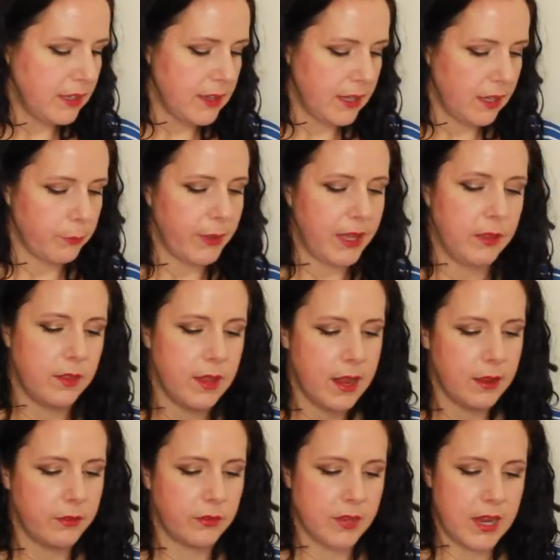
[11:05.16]
thing about
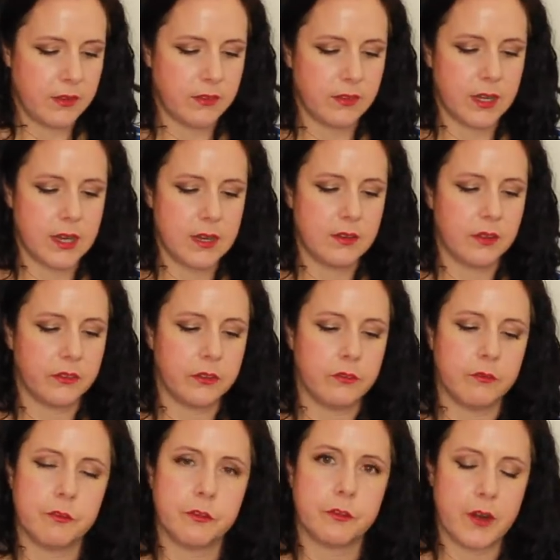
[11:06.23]
this is that it doesn't
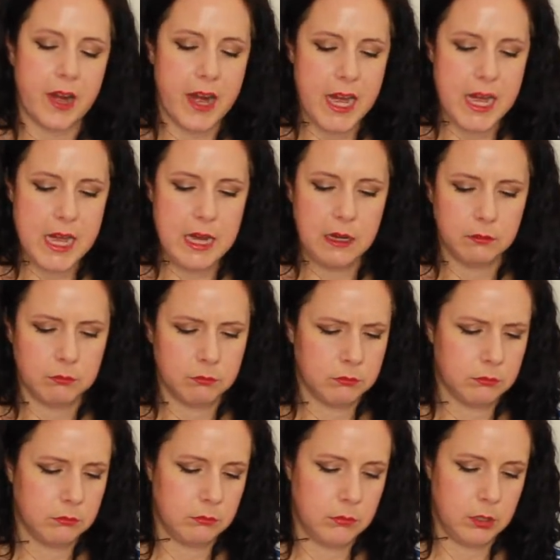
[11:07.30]
fray
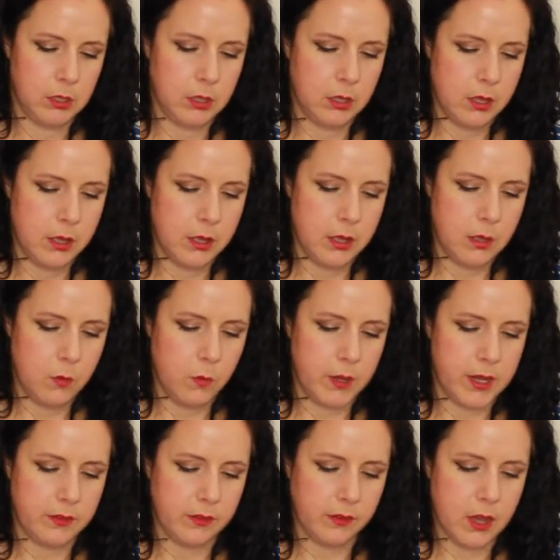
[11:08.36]
when
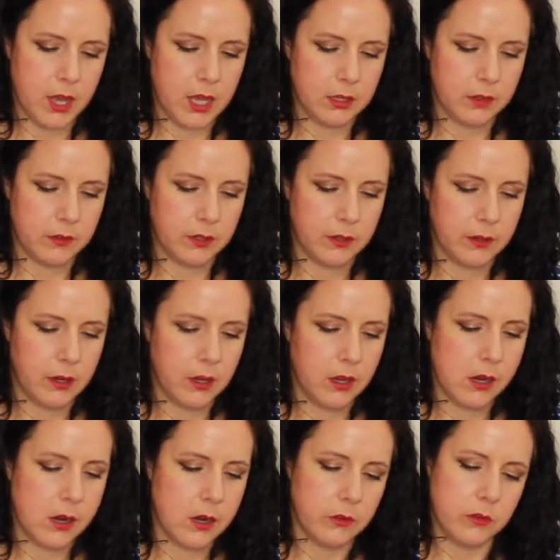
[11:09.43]
it's cut.
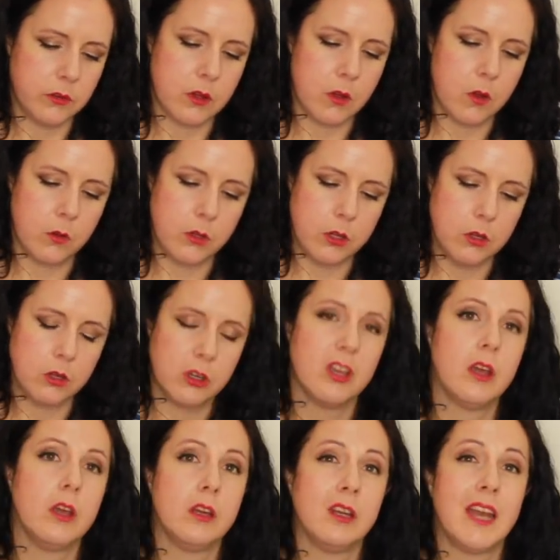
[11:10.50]
So you
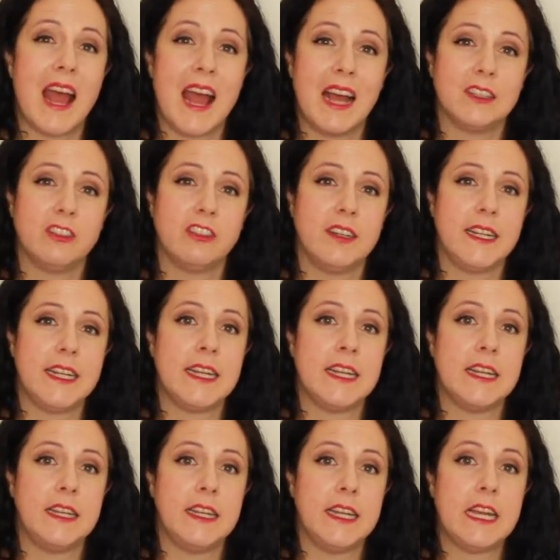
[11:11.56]
could actually
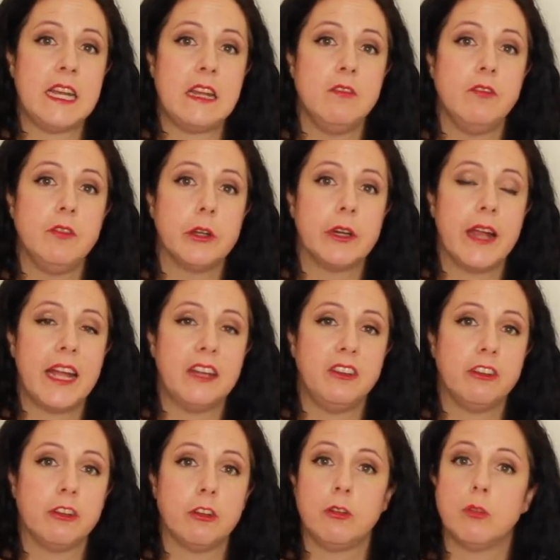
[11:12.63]
leave your
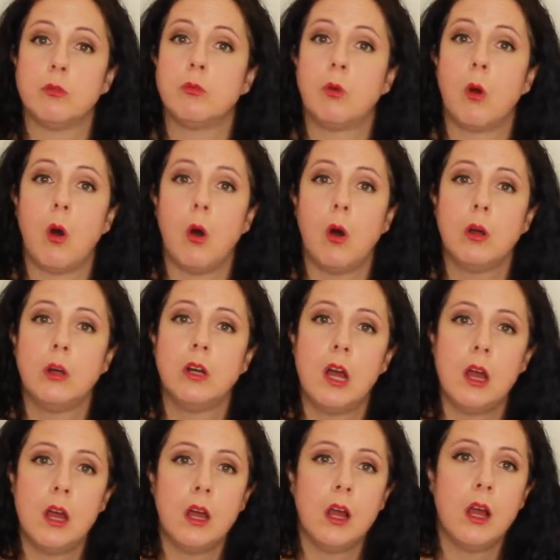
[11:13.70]
edges raw
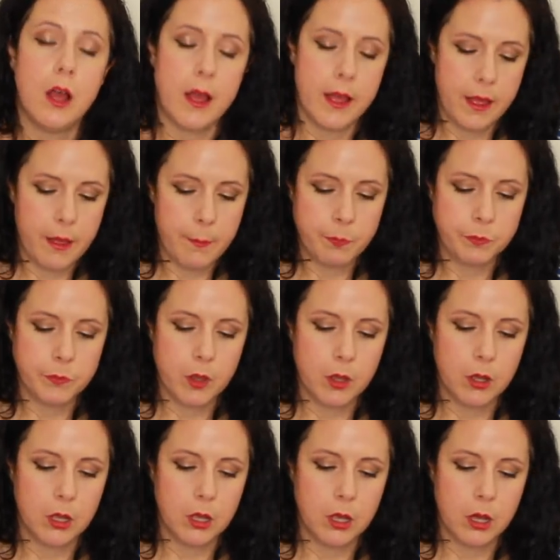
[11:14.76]

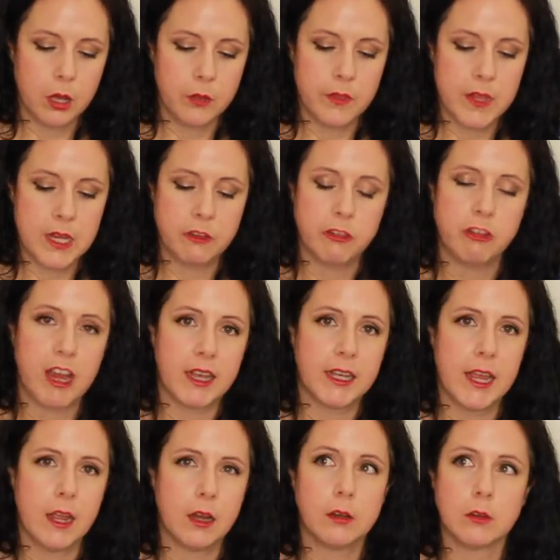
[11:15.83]
on this jacket.